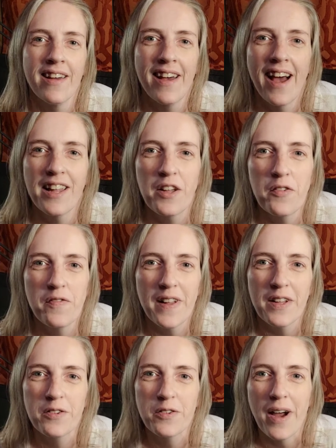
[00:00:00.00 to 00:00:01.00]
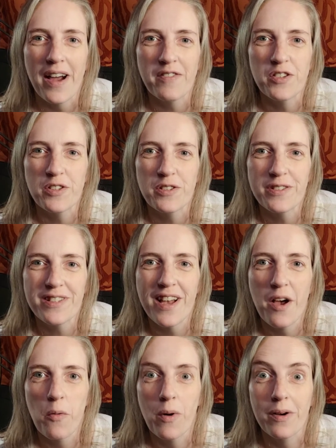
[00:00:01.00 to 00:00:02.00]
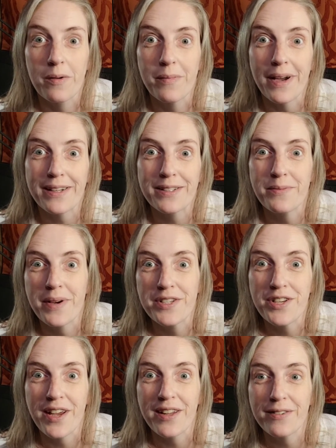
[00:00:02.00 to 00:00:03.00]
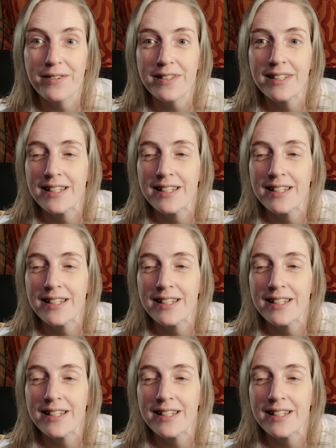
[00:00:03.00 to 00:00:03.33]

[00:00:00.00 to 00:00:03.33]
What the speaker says: Hello fellow crafters, welcome back to my channel.